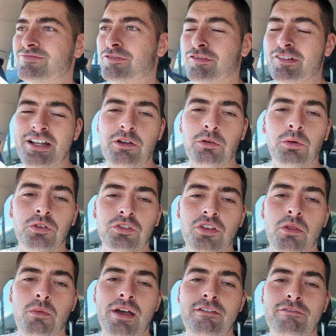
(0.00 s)
3/4 of
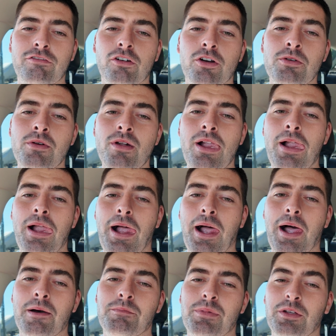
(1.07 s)
the way through,
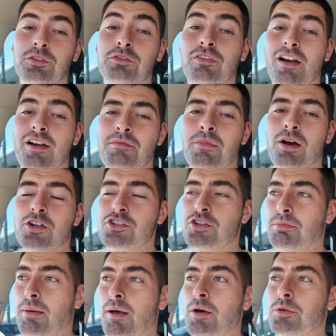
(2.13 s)
but it was very much
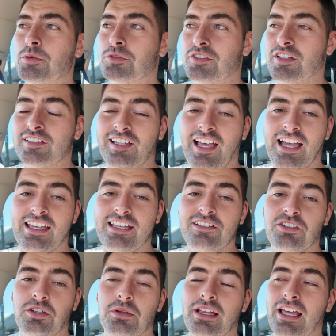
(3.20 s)
opposed attacking,
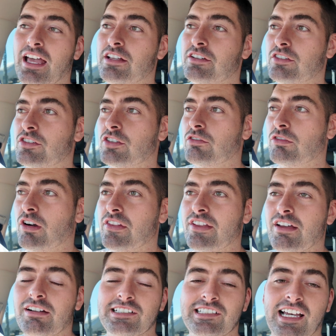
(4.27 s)
so they're getting to run
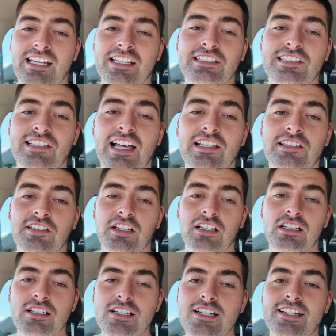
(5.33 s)
their attacking sets,
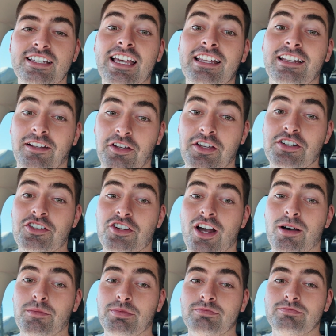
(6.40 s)
and yeah, they're looking
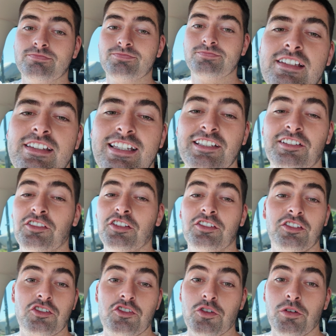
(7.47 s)
sharp. This is
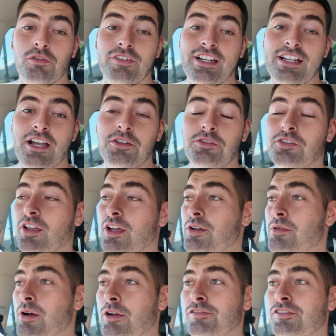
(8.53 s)
just a short video,
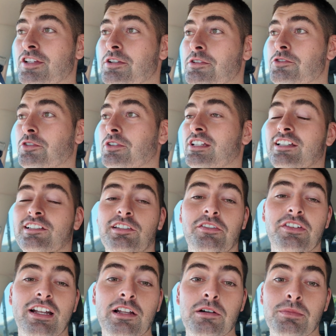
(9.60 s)
so hopefully you enjoyed this,
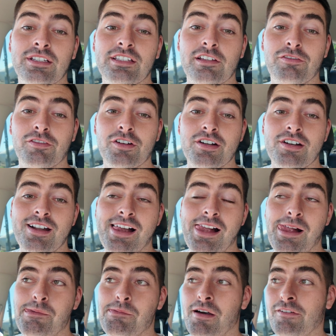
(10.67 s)
something a little bit different.
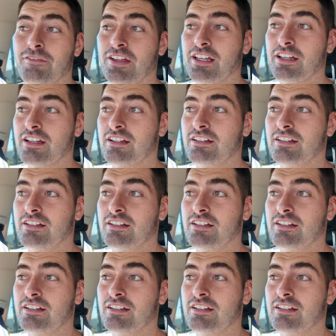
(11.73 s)
I think,